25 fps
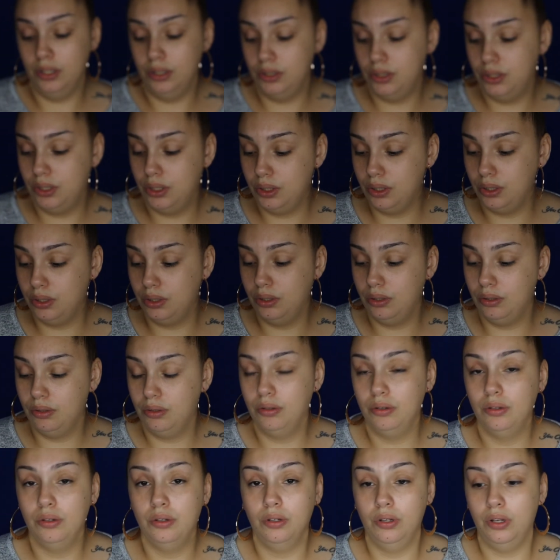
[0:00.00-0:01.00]

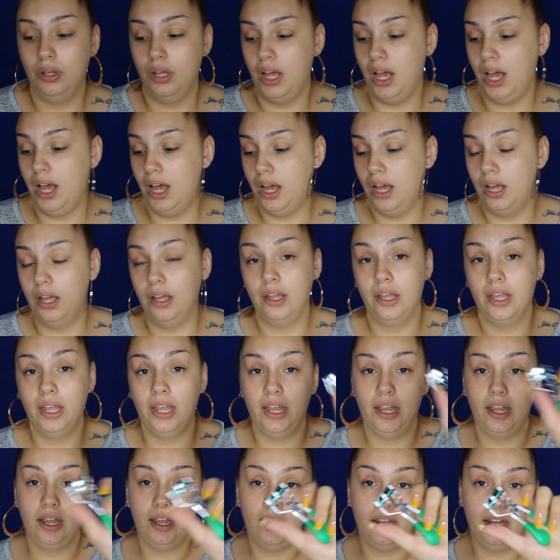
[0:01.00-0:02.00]
to an
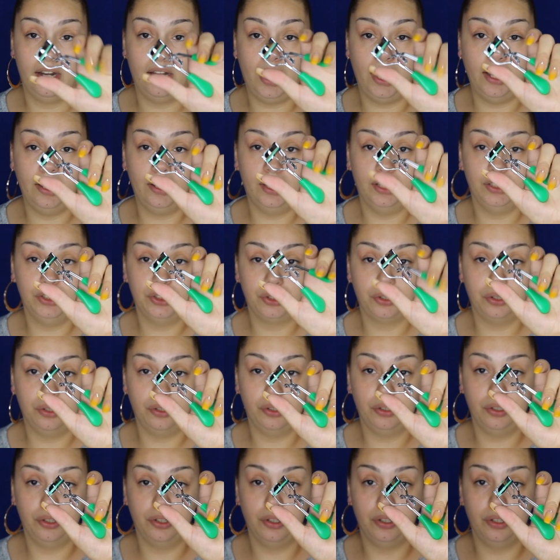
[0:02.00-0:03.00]
eyelash
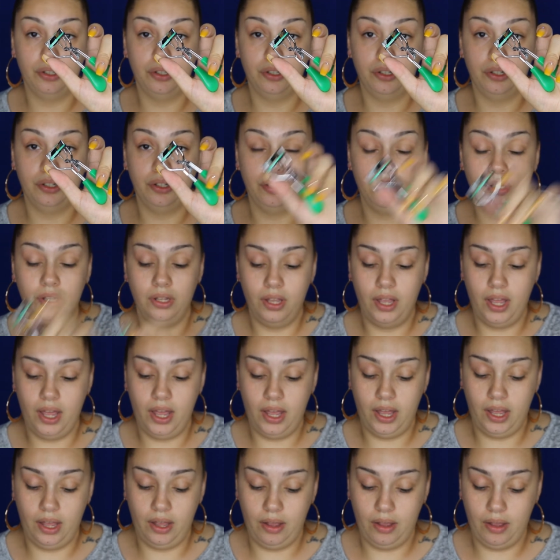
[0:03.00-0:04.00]
curler,
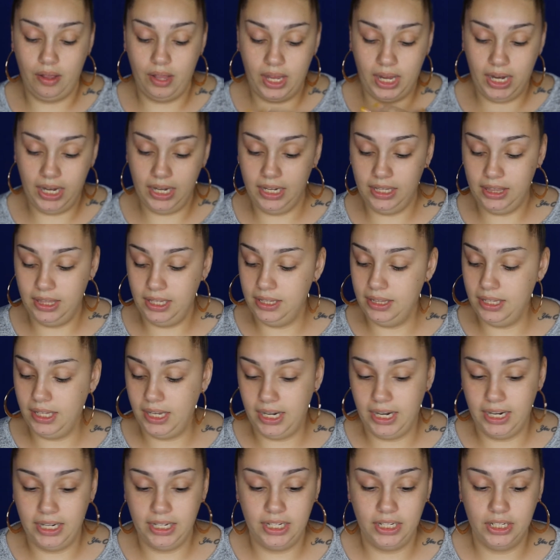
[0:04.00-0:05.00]
anything
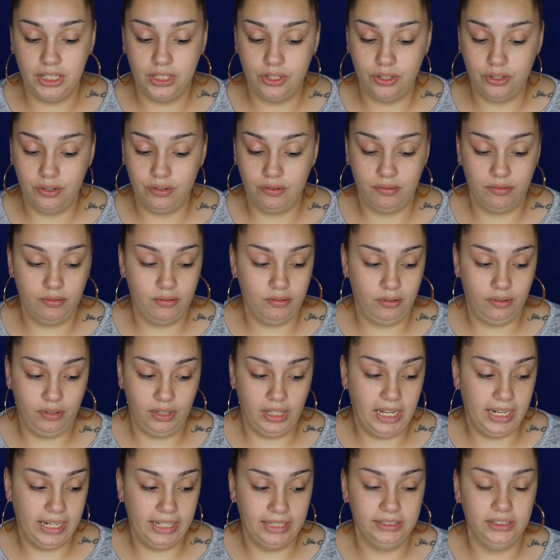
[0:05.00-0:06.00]
that I could,
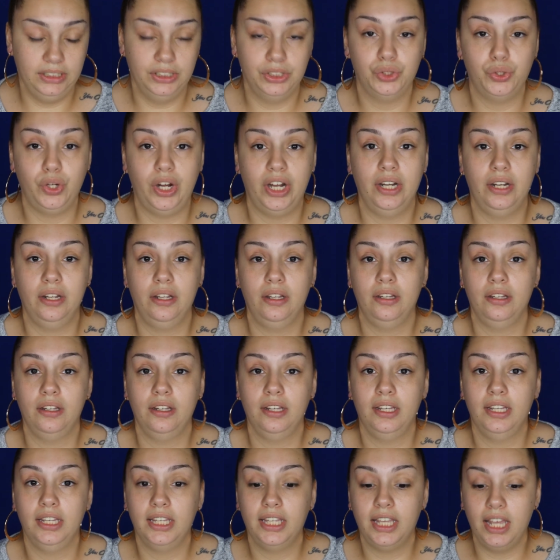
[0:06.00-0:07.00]
like I said, try
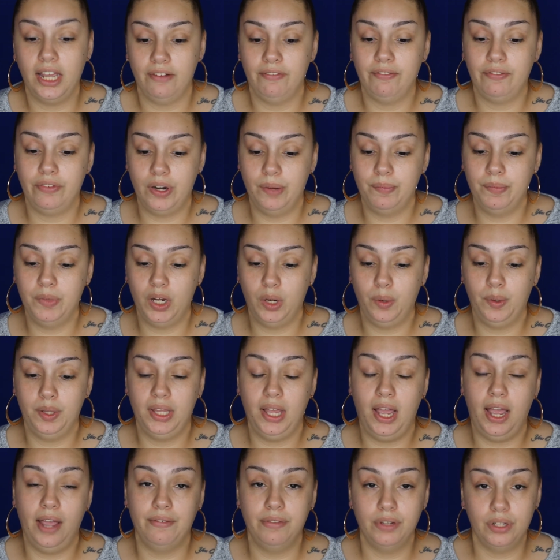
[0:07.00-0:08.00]
to get from there
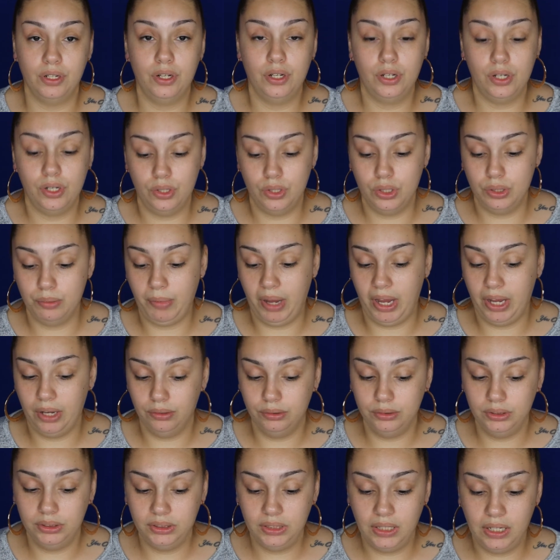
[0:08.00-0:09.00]
without having to use my
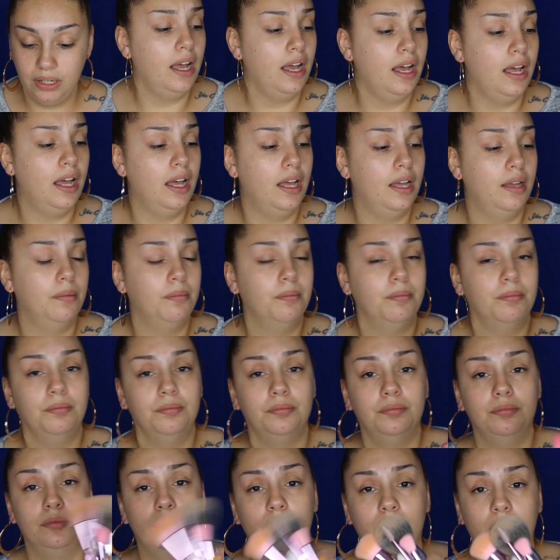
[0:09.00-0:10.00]
own stuff.
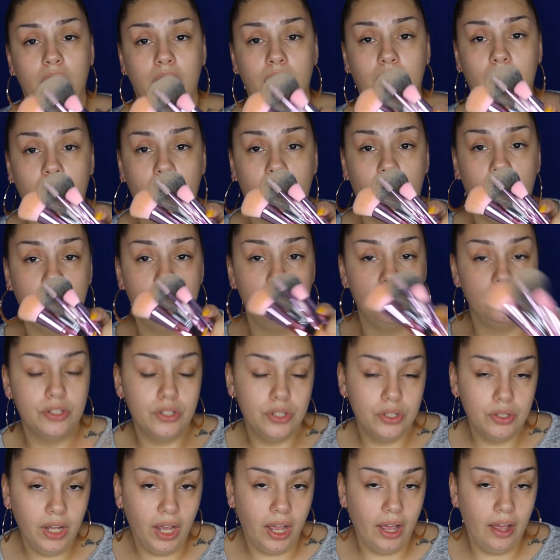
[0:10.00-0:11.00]
I
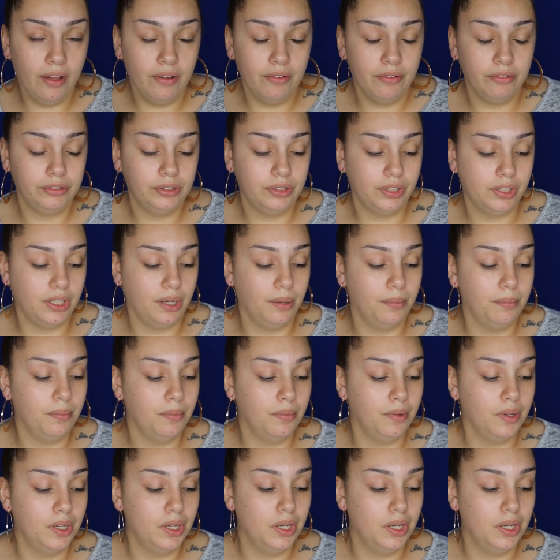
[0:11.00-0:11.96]
do have some